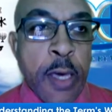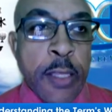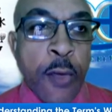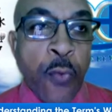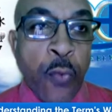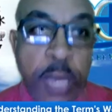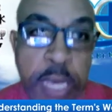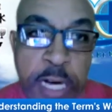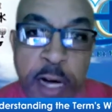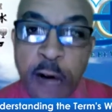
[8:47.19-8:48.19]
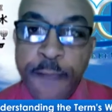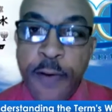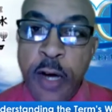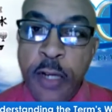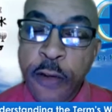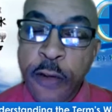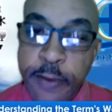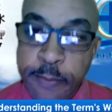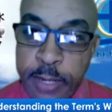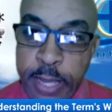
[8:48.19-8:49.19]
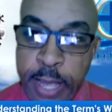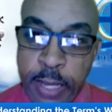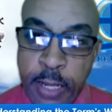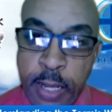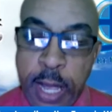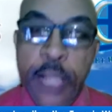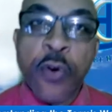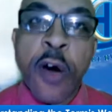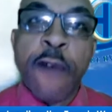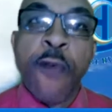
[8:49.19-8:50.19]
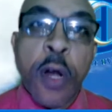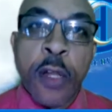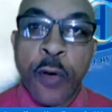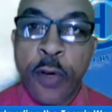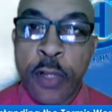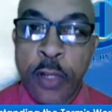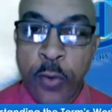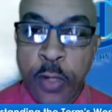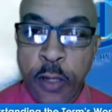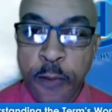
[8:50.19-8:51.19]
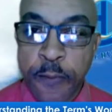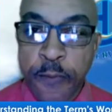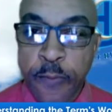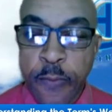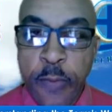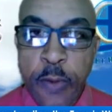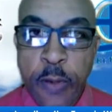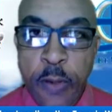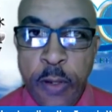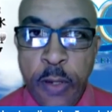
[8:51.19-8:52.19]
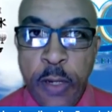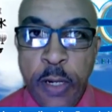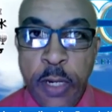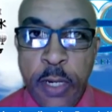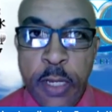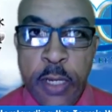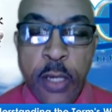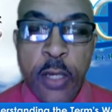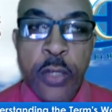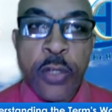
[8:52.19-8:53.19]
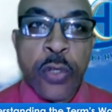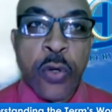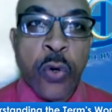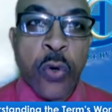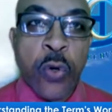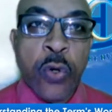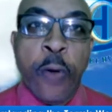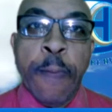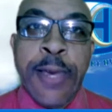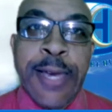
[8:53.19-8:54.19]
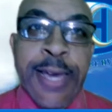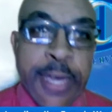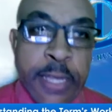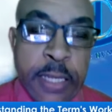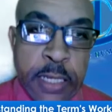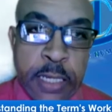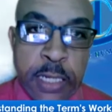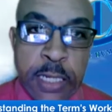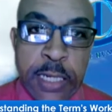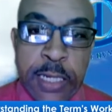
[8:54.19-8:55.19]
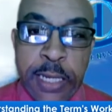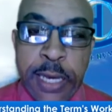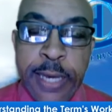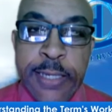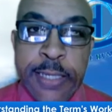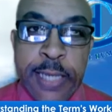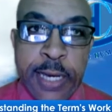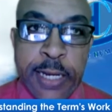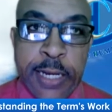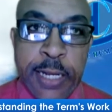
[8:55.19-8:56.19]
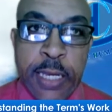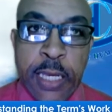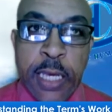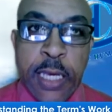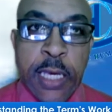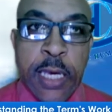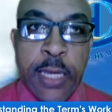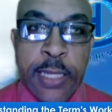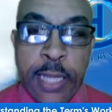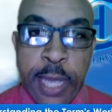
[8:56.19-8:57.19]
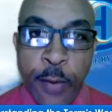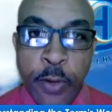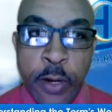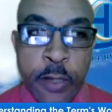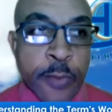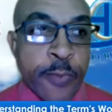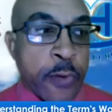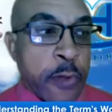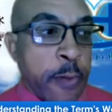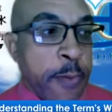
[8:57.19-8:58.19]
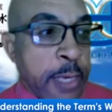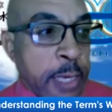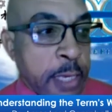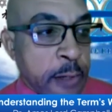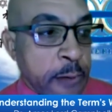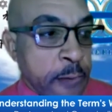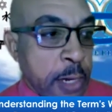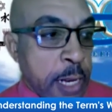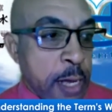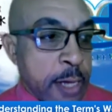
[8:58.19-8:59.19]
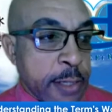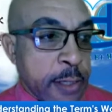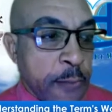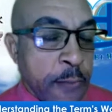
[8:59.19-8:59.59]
the week of November 9, and you have 1 hour to do it. All right. So you begin exactly at the time when you're supposed to begin class.